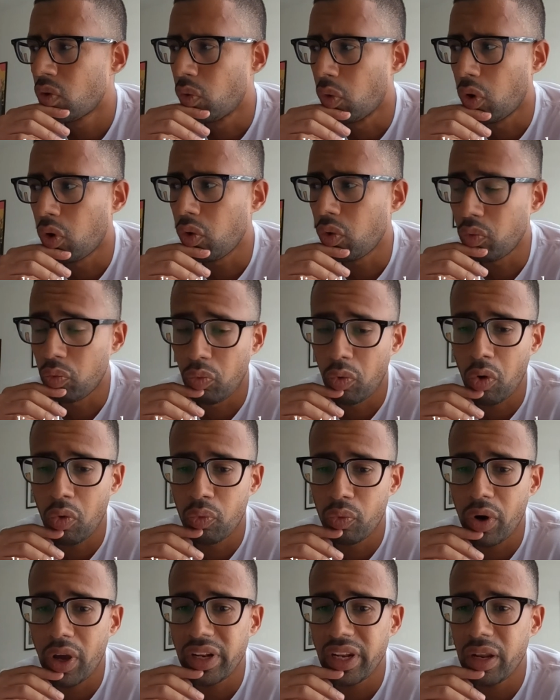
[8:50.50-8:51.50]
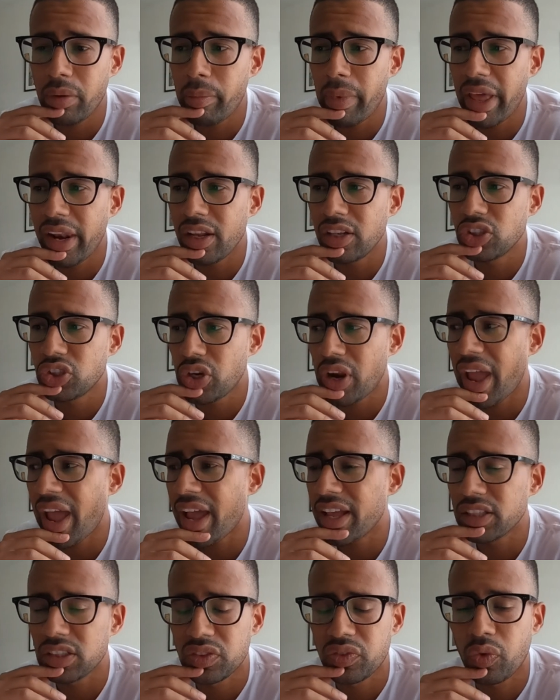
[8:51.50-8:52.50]
We'll run and manage your
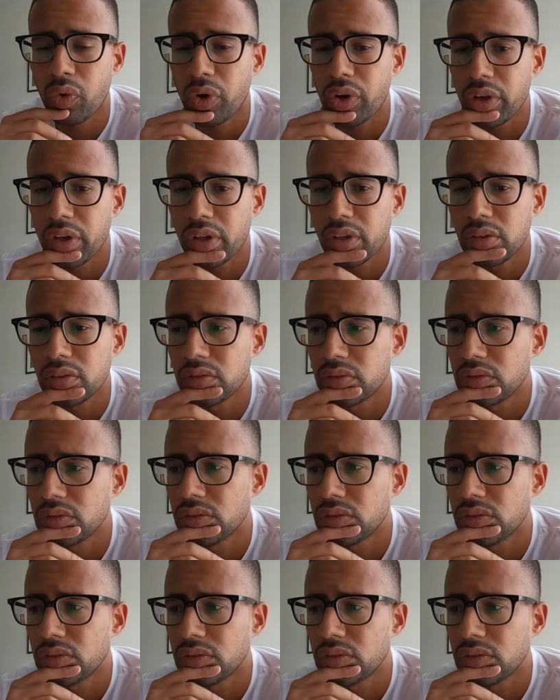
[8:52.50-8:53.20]
ads for you.